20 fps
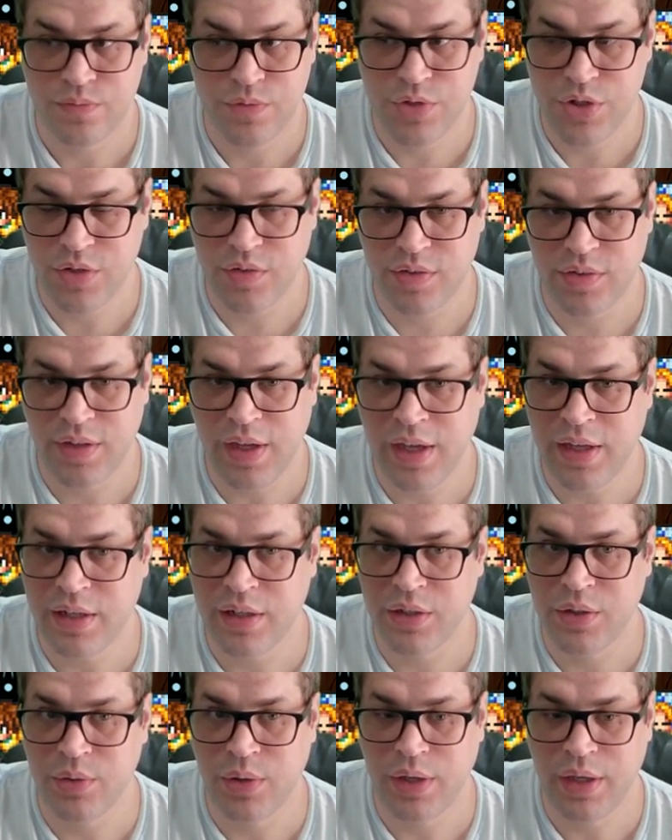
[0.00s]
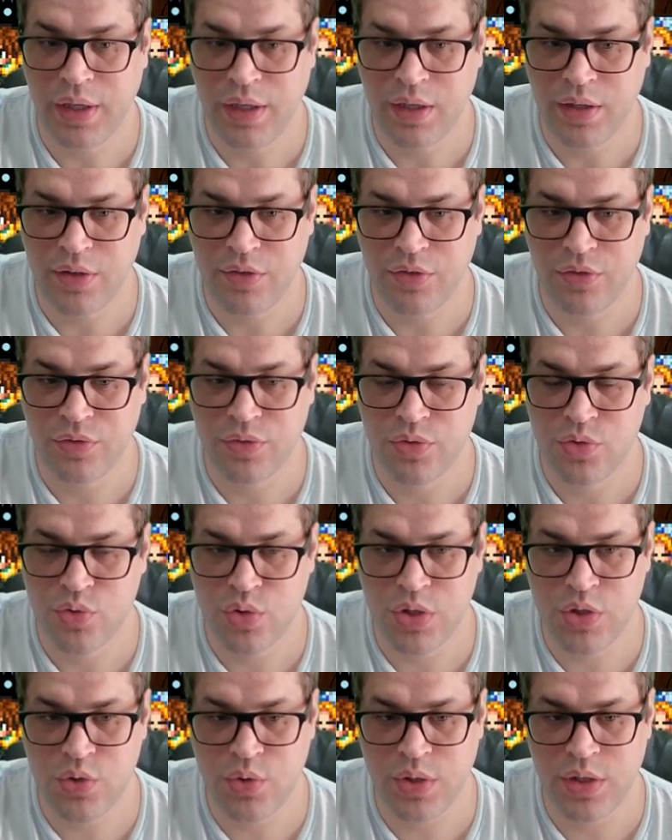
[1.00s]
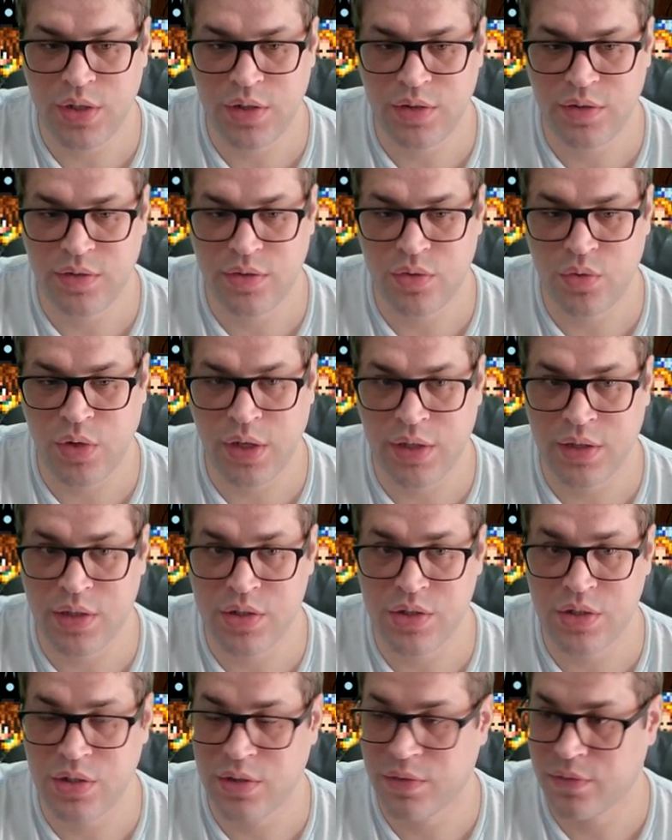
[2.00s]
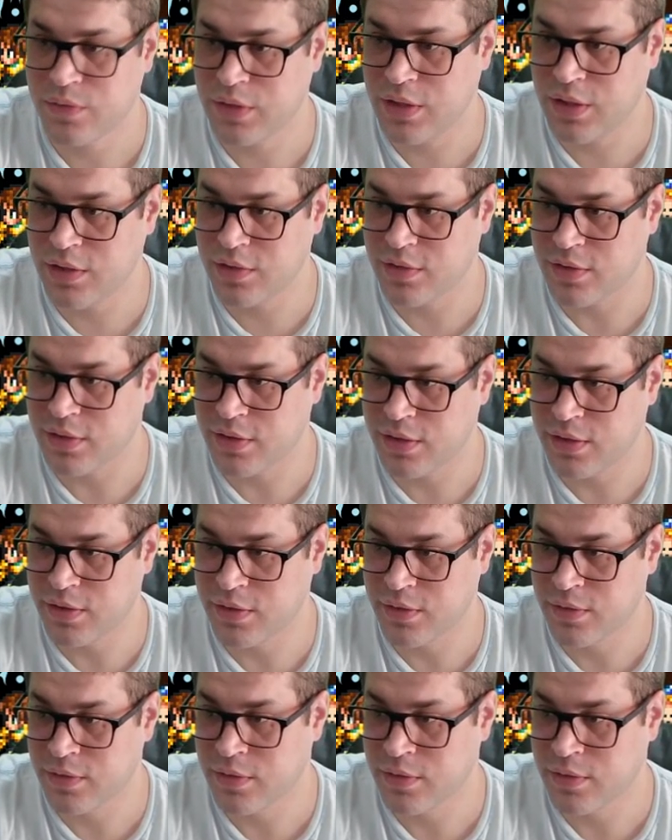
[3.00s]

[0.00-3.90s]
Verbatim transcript: Just that and you have three trainees strategy easily.